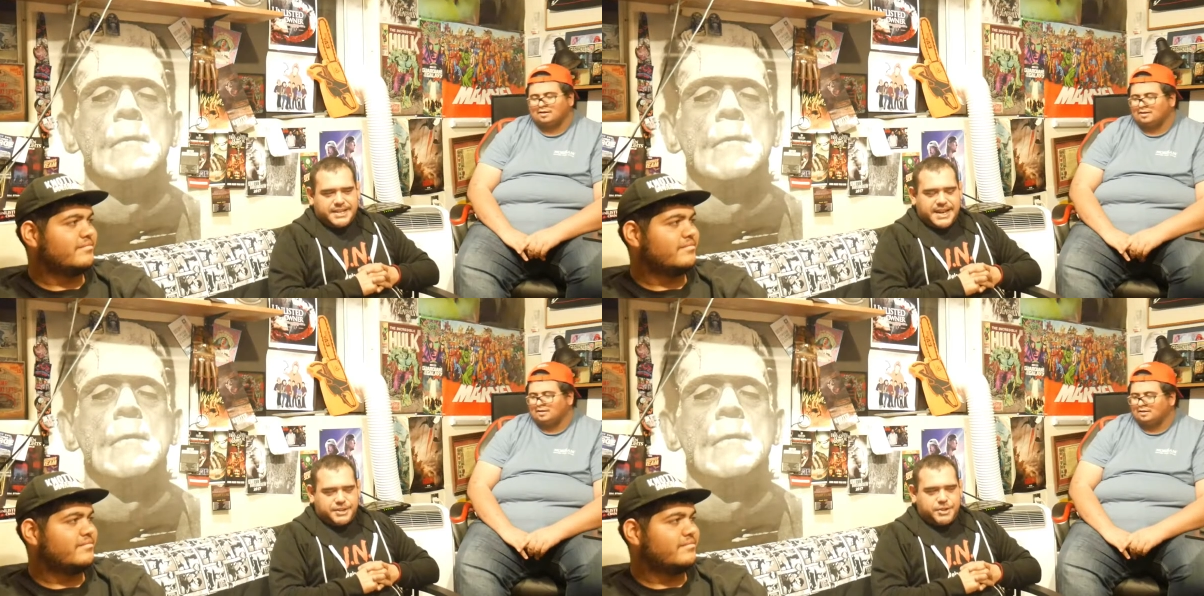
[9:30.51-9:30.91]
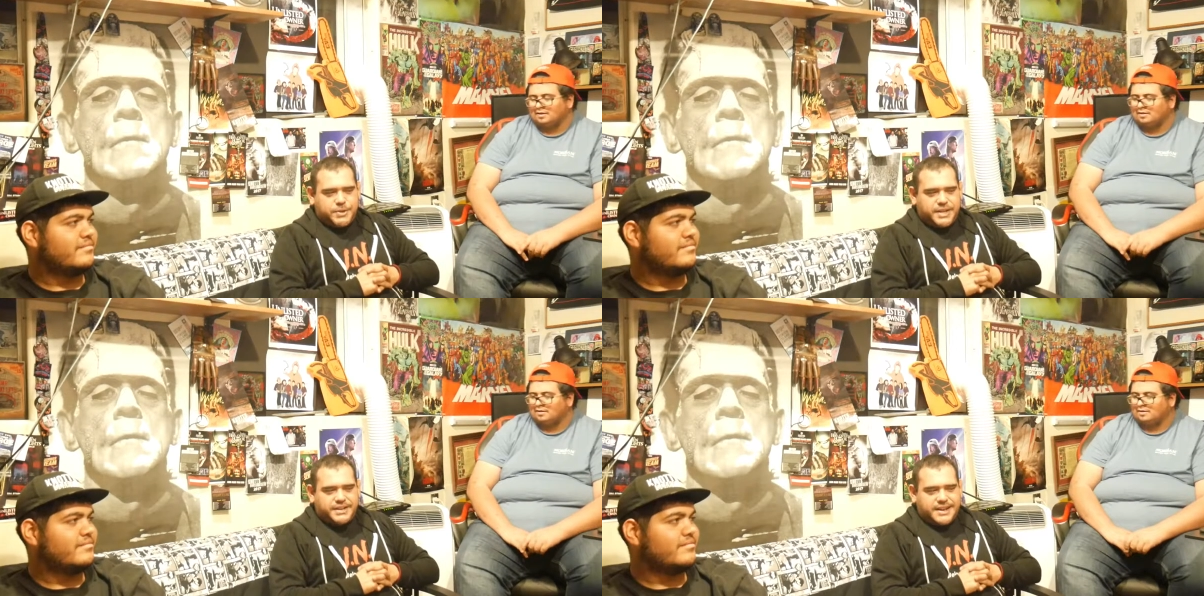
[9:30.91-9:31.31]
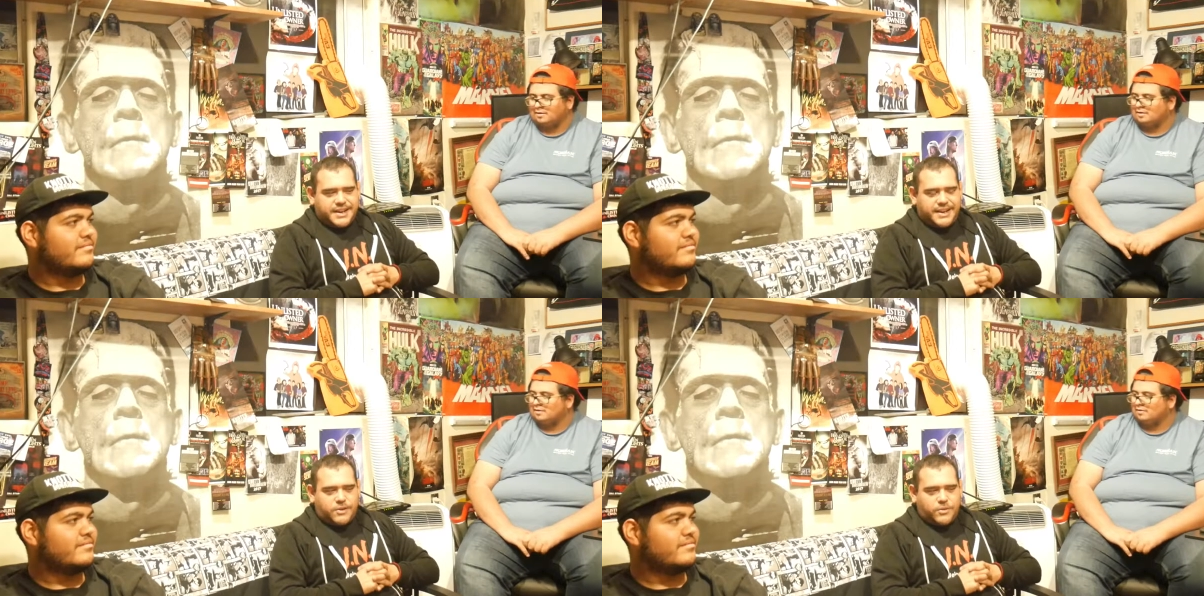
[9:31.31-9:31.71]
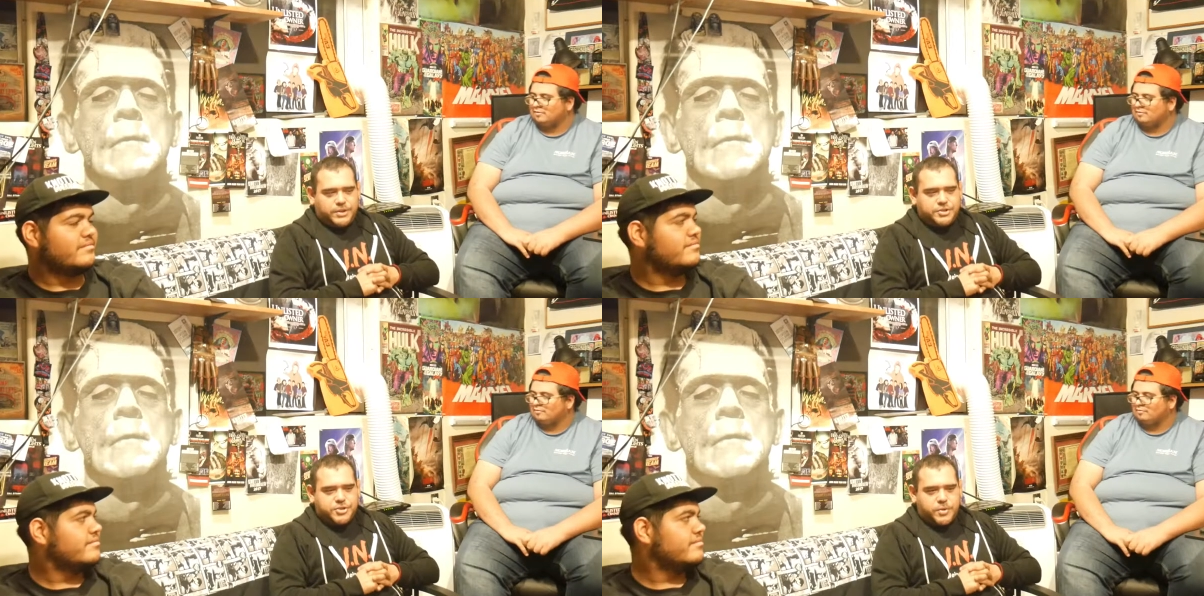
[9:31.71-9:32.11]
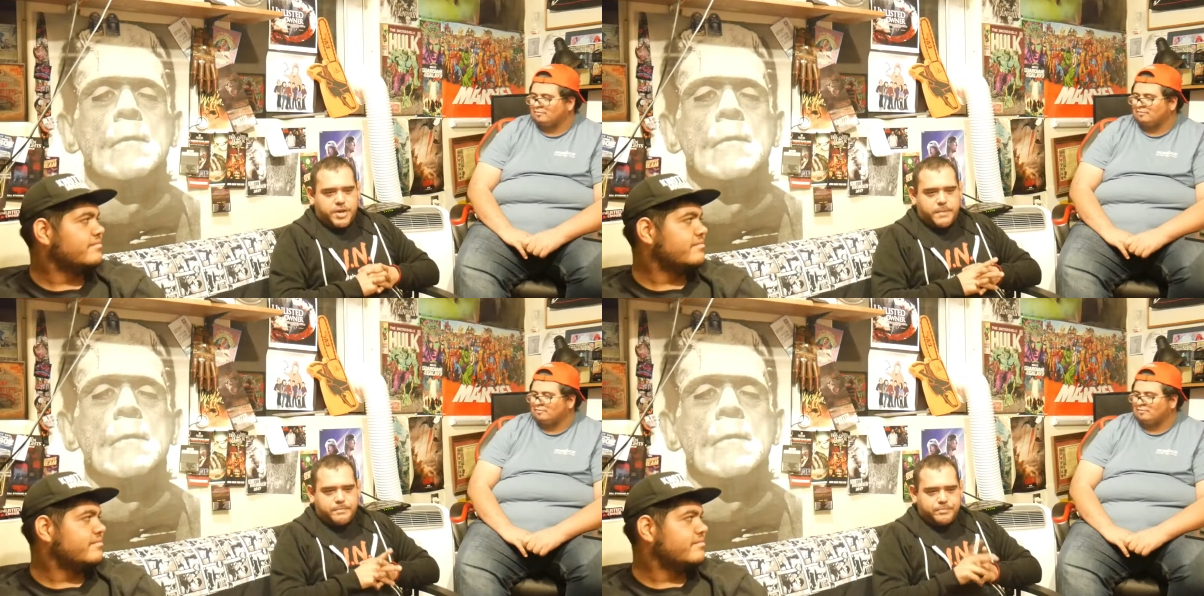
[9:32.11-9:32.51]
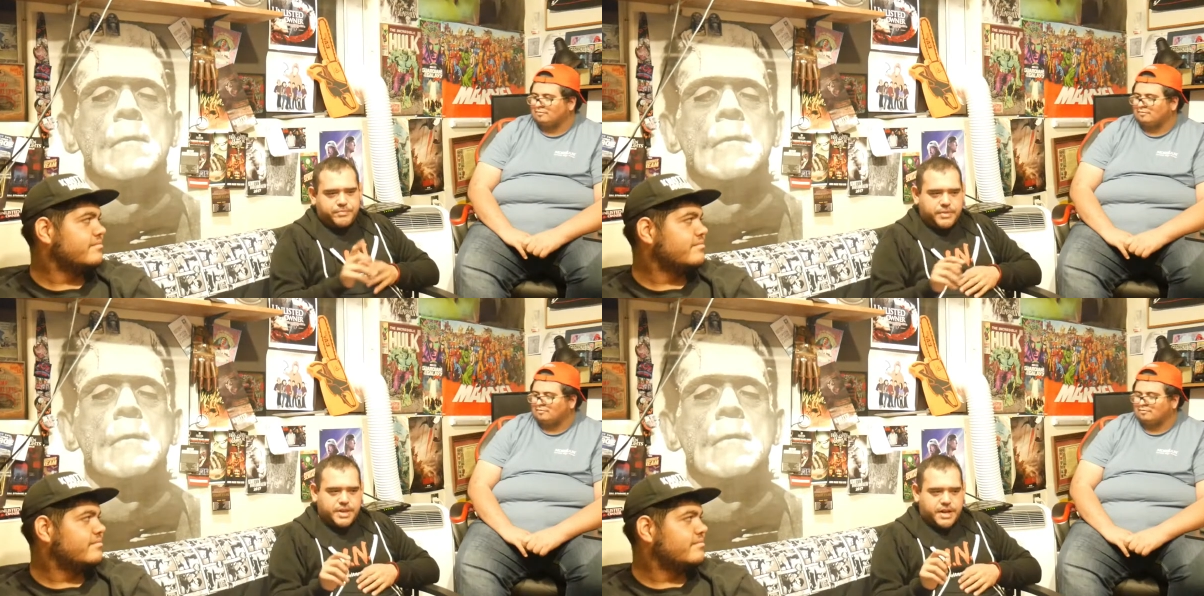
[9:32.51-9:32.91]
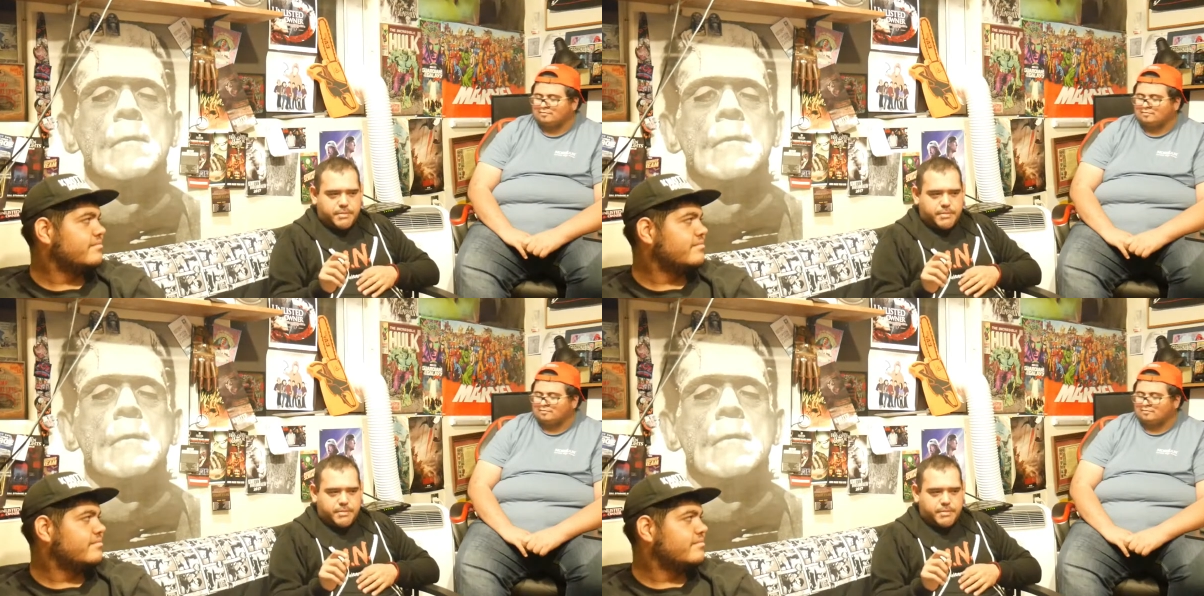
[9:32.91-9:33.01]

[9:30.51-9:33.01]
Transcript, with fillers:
Speaker 1: I do it. I only showed up. Uh,